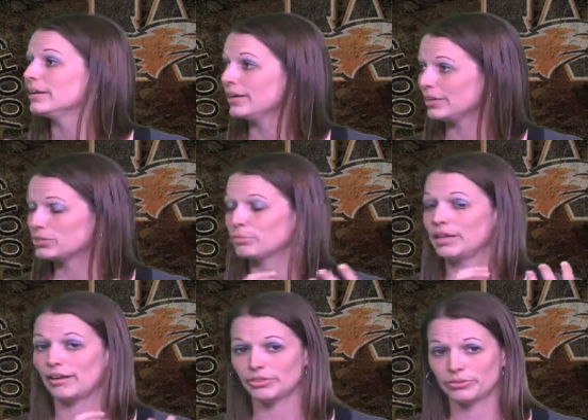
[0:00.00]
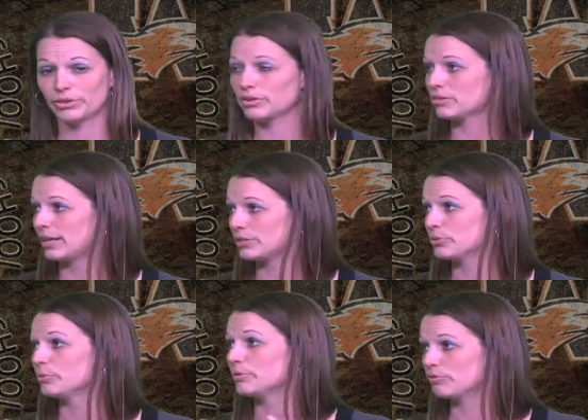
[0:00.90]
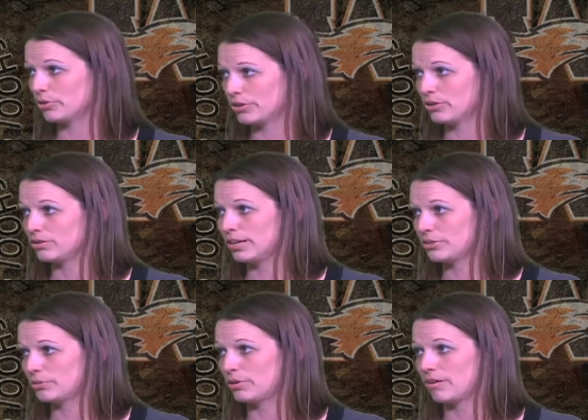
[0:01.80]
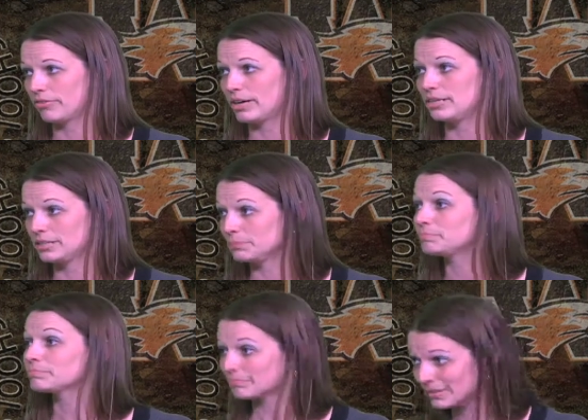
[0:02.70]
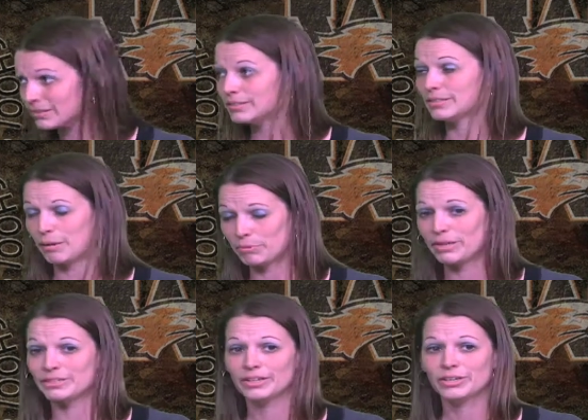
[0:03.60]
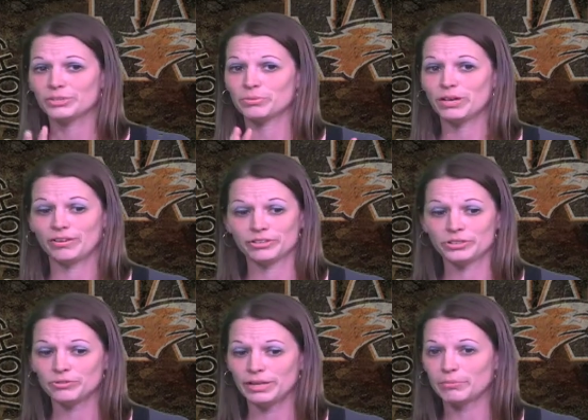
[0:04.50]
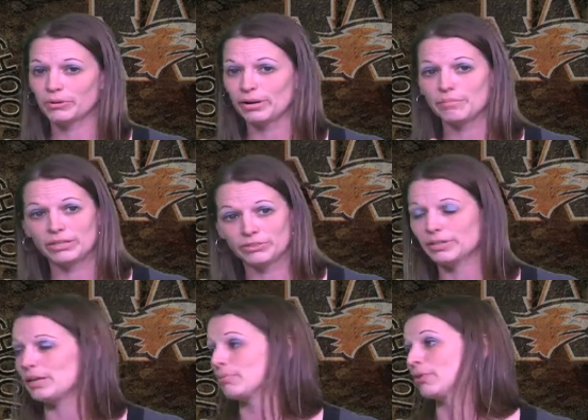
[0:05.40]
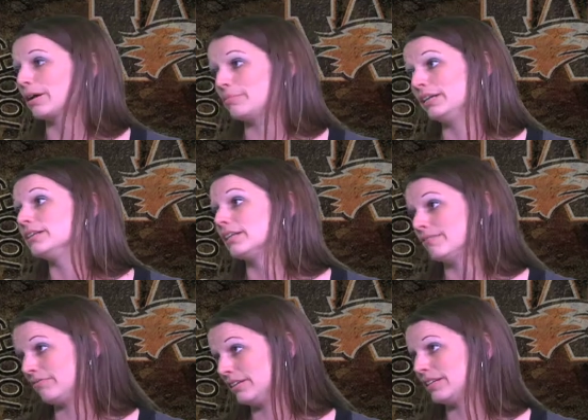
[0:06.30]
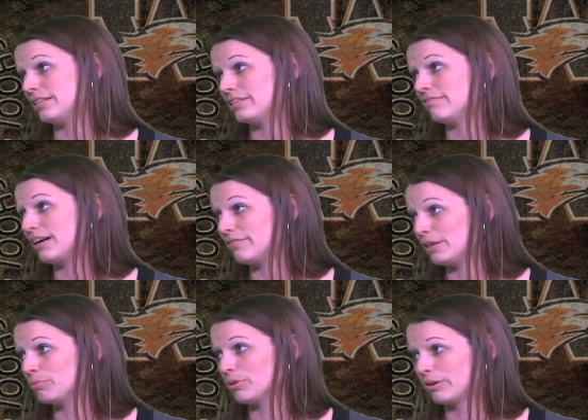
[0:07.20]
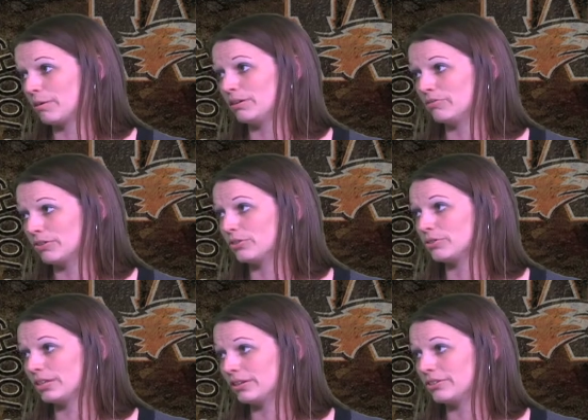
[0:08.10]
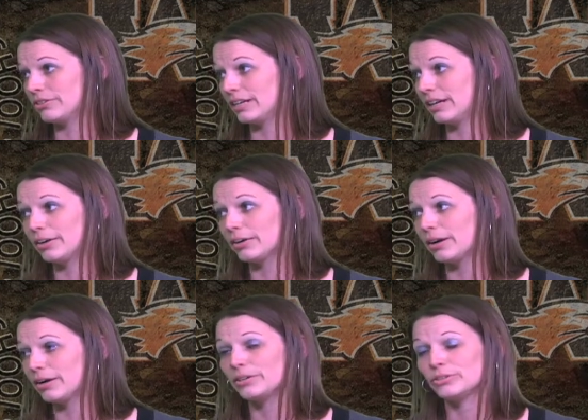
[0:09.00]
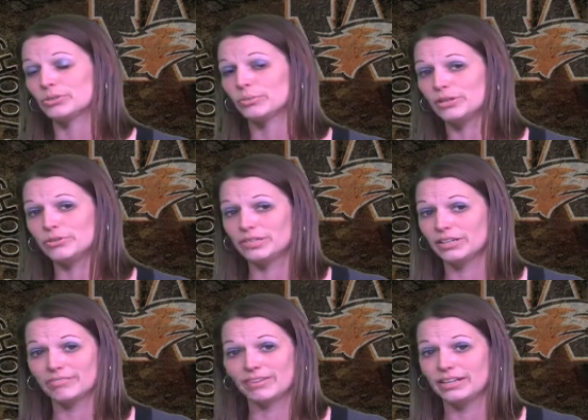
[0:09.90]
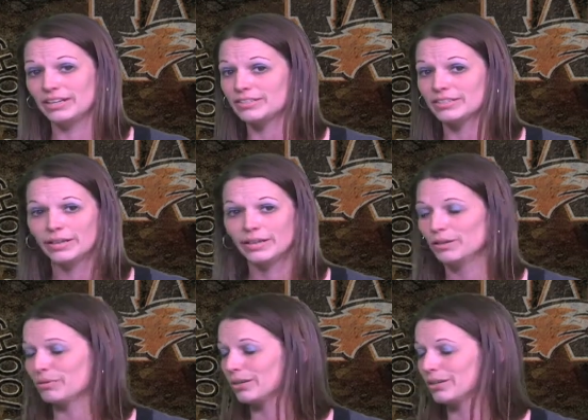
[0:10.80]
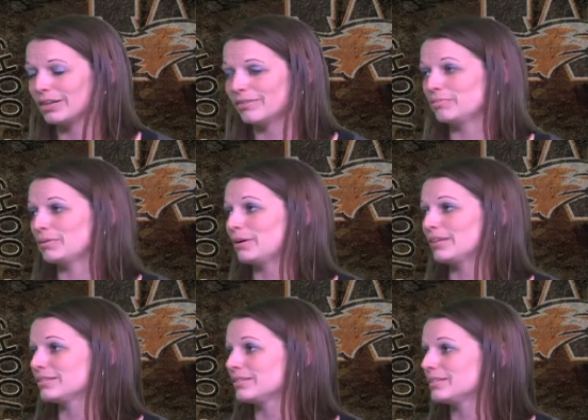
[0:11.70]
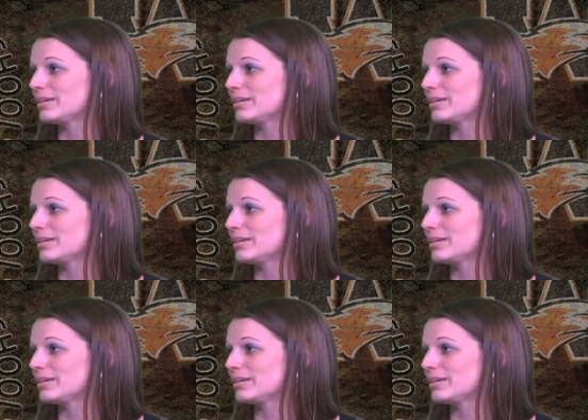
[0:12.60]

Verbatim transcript: And so we'll have a three-year-old classroom and four-year-old classroom offerings separate. separate. Uh-huh. So we offer two-day programming, three-day programming, and then intensive five-day programming for yes. those that are entering kindergarten. So we're using our findings. We're going to give them the best.